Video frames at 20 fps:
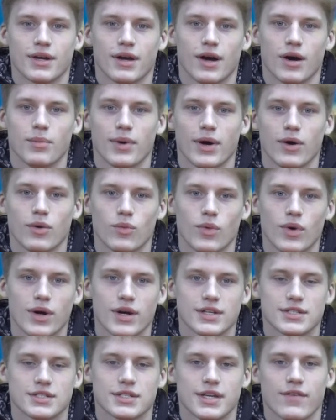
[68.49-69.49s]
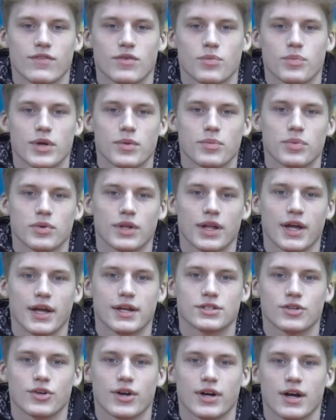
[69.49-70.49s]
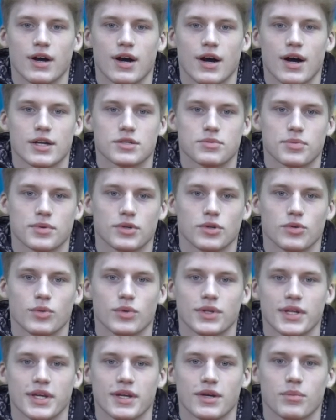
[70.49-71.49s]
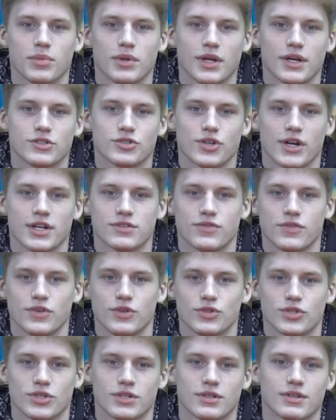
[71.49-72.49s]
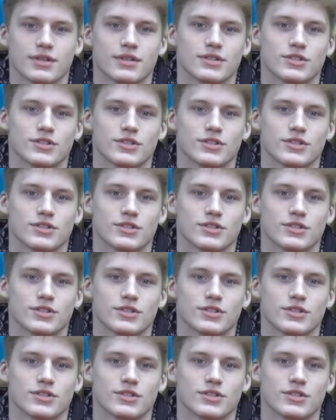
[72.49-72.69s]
About one in seven people entering a hospital will need a blood transfusion.